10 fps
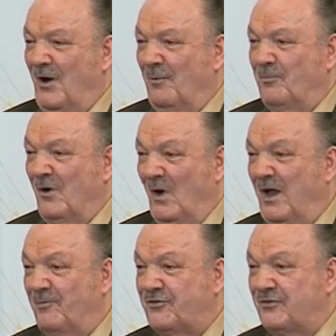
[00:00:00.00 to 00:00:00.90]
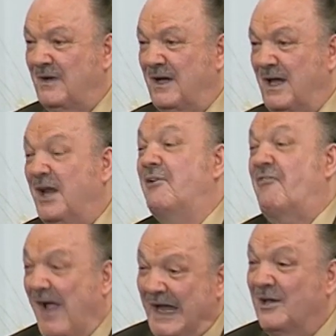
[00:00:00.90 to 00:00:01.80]
uplifts in
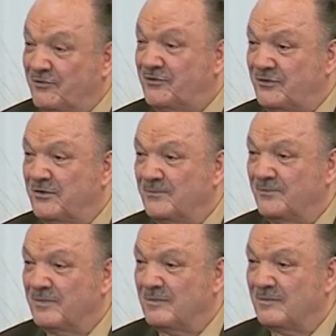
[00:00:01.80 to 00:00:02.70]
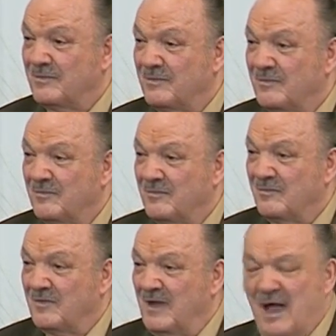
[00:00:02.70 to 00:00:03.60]
advance.
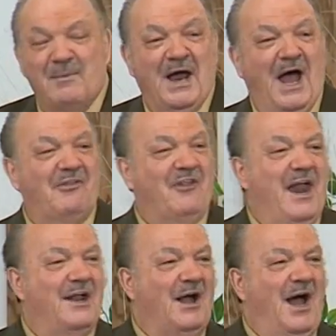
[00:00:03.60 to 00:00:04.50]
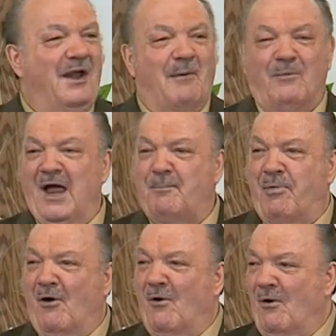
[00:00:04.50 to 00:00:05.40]
Him I thank God I'm like
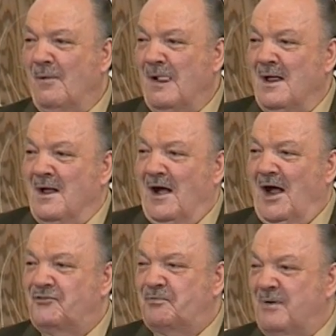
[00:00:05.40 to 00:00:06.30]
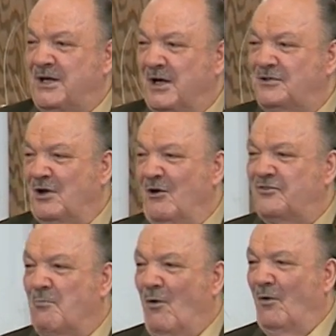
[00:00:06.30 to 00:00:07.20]
Paul. I speak in
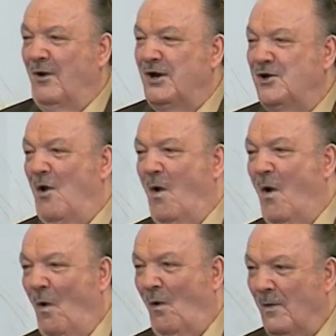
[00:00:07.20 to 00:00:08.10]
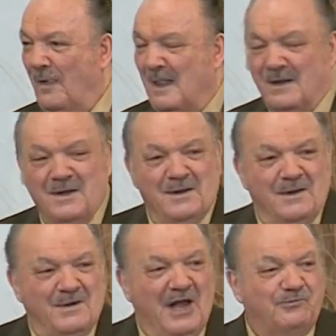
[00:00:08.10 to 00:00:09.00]
tongues more than you all.
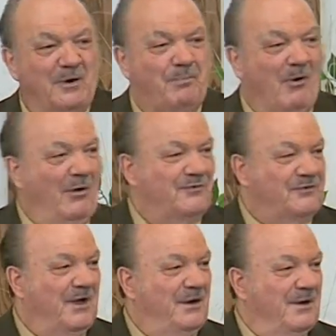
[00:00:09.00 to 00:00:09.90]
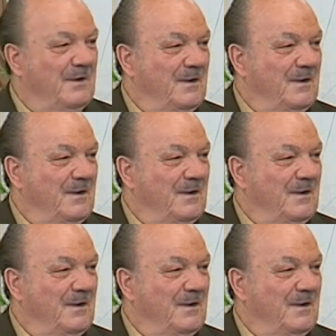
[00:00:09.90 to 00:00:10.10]
That's what Paul said.